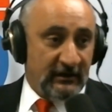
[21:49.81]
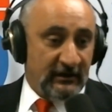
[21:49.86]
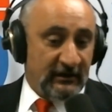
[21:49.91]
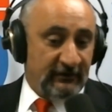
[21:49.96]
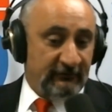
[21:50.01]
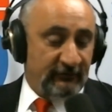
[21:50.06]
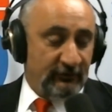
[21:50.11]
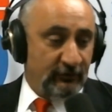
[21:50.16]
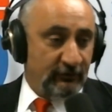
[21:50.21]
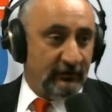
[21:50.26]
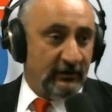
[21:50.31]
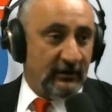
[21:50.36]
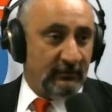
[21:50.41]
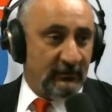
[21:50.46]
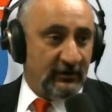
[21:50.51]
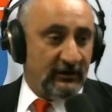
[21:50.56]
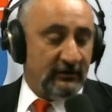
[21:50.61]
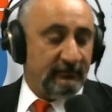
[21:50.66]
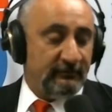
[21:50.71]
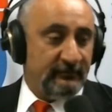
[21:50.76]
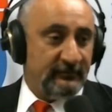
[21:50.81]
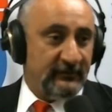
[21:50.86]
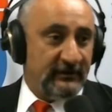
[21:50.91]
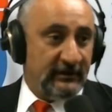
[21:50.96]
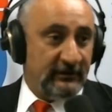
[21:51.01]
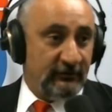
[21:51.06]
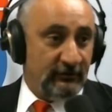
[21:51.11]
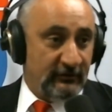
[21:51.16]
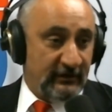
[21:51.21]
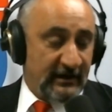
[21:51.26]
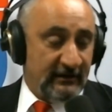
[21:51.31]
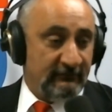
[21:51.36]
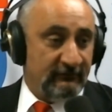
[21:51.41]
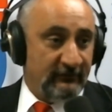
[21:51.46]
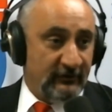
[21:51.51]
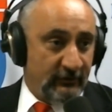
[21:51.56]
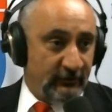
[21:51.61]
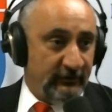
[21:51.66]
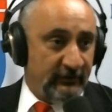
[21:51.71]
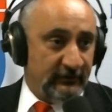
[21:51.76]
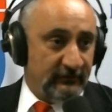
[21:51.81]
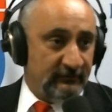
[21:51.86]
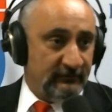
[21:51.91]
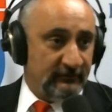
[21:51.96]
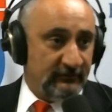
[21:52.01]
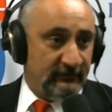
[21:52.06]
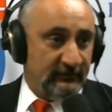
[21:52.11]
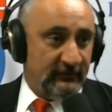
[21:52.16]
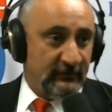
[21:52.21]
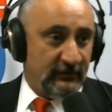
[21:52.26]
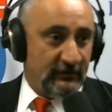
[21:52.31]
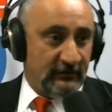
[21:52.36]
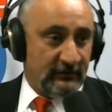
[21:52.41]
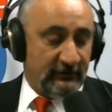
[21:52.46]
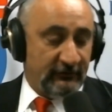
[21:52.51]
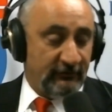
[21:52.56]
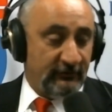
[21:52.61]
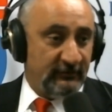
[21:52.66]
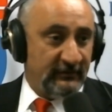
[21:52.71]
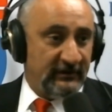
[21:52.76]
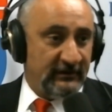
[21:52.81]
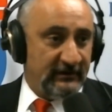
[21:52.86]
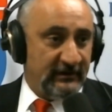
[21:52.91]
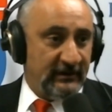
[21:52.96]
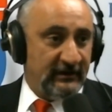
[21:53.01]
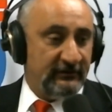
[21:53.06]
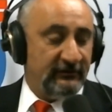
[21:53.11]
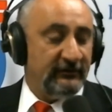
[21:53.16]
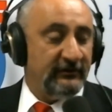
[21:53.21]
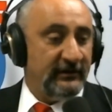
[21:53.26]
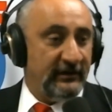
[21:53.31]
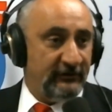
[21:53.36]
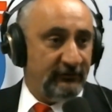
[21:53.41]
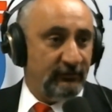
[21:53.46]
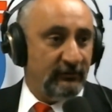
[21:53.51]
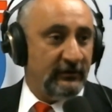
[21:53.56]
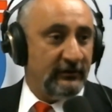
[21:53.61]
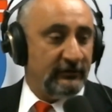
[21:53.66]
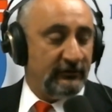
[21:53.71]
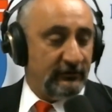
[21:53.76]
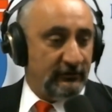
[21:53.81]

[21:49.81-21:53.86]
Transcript: If you come up that you have voted on so many dates, guess what?